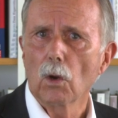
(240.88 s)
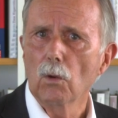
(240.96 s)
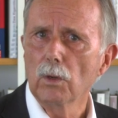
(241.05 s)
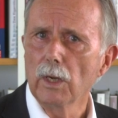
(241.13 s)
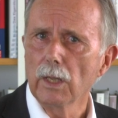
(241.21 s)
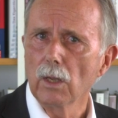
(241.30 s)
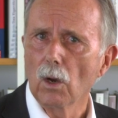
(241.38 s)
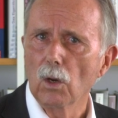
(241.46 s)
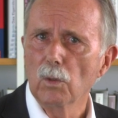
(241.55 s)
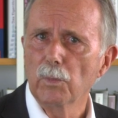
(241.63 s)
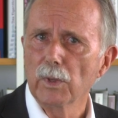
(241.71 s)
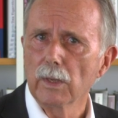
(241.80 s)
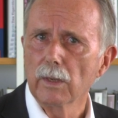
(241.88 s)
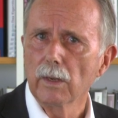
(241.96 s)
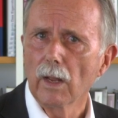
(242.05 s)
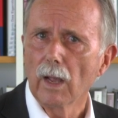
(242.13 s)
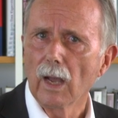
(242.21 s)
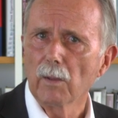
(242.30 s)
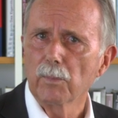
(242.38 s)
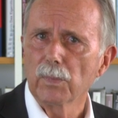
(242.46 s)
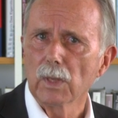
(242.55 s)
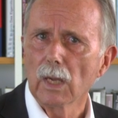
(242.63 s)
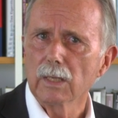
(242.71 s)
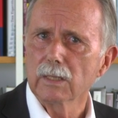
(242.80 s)
only open up
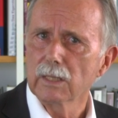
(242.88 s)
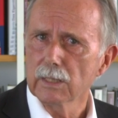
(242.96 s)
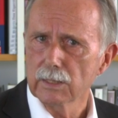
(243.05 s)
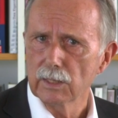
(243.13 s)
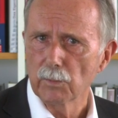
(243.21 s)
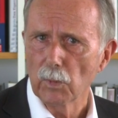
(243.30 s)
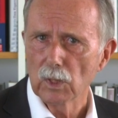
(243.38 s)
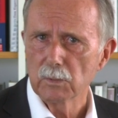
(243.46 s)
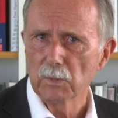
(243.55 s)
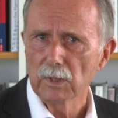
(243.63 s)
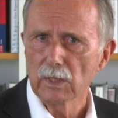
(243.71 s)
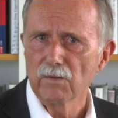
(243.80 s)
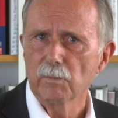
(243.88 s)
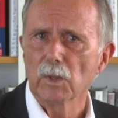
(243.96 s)
artistic perspective,